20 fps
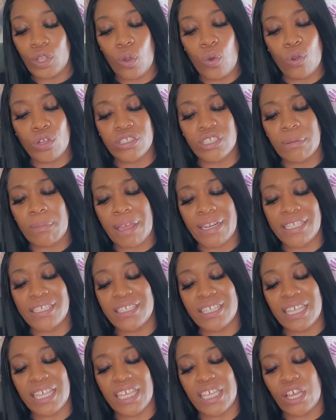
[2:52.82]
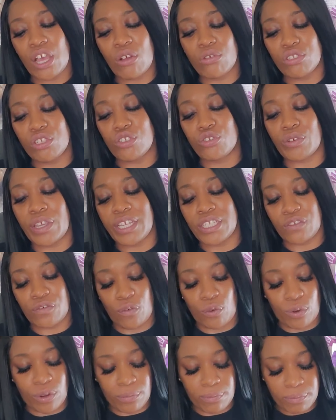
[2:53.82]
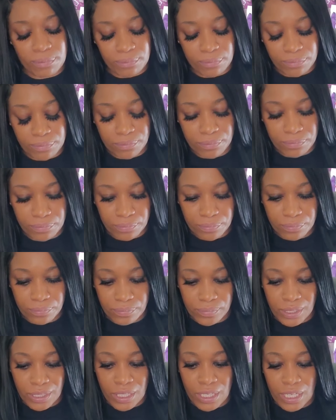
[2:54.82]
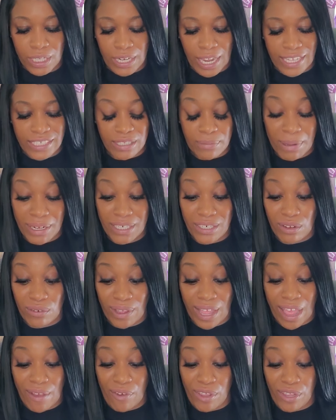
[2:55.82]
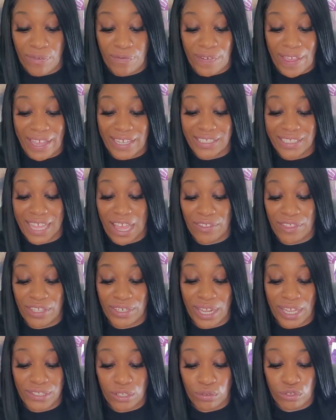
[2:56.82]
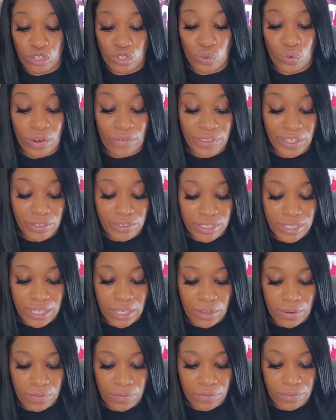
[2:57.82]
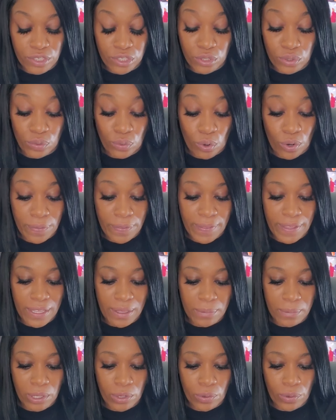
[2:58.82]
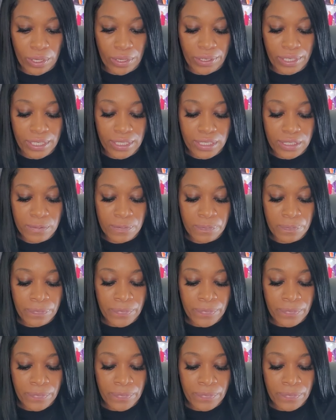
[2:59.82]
or somebody's ego to transform. Like somebody don't have all the facts now. They're not so sure of themselves. You or them, Aquarius.